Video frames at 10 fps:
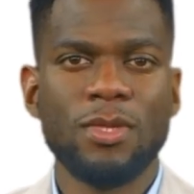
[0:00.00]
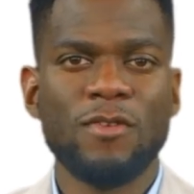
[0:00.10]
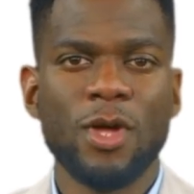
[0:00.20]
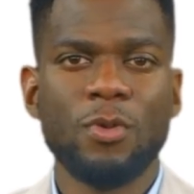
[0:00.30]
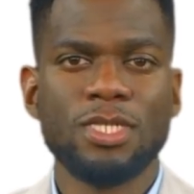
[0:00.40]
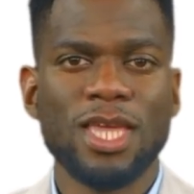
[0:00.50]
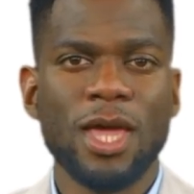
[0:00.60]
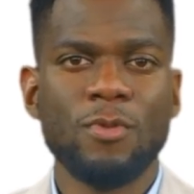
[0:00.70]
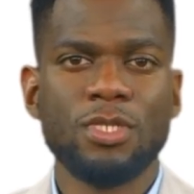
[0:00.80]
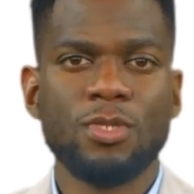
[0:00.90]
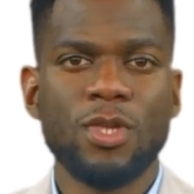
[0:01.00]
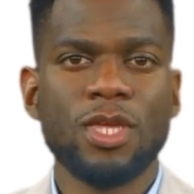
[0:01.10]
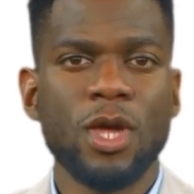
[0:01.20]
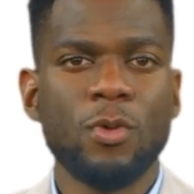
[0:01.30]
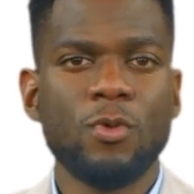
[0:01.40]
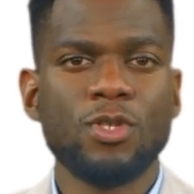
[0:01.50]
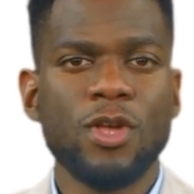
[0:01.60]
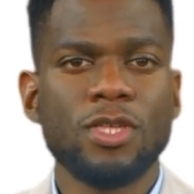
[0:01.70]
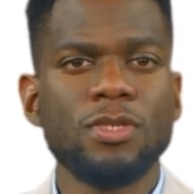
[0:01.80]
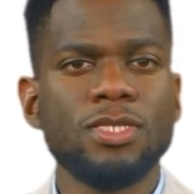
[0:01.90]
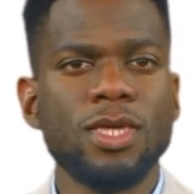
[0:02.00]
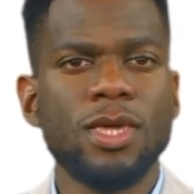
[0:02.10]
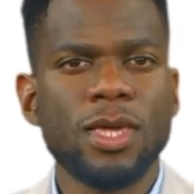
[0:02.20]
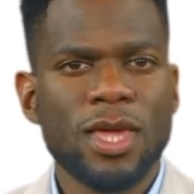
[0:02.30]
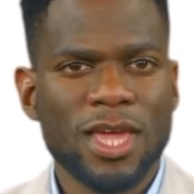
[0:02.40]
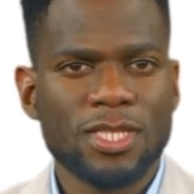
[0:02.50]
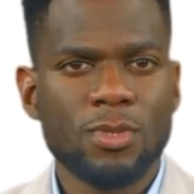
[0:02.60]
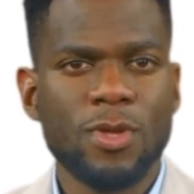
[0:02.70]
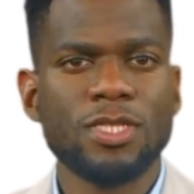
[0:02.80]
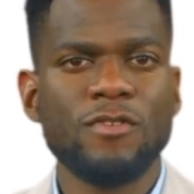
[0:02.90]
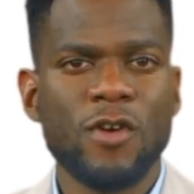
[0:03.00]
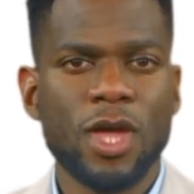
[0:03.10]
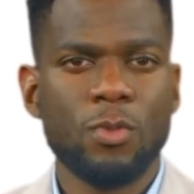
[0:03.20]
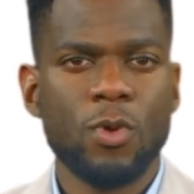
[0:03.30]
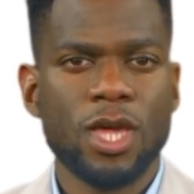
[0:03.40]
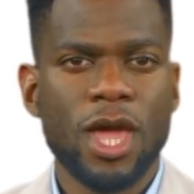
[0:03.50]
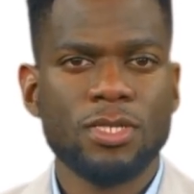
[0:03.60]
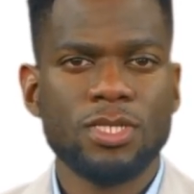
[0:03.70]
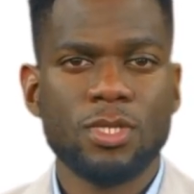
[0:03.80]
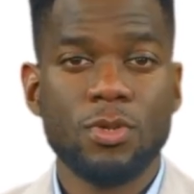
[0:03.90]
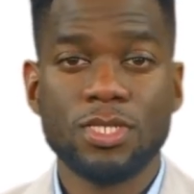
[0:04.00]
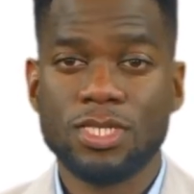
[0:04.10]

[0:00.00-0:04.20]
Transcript: They would establish three global triggers, each specifying what constitutes a